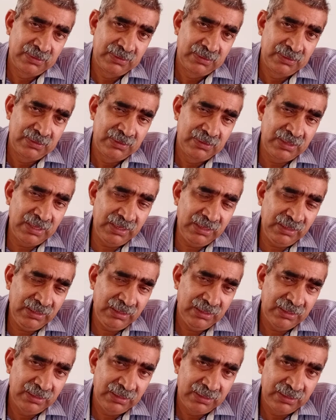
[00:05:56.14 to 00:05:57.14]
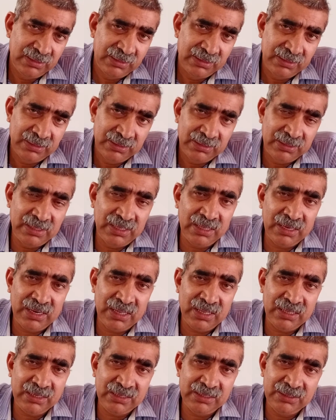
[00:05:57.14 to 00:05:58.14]
Then there
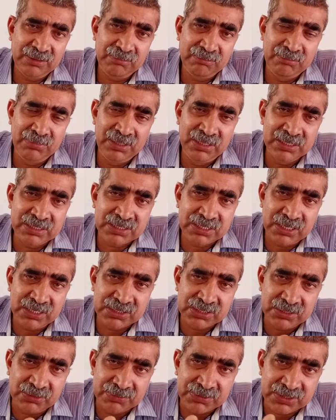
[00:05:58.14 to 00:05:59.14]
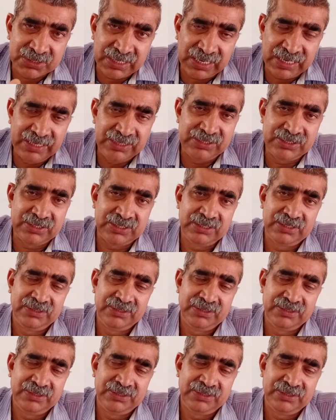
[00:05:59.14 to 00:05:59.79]
are ministers of state.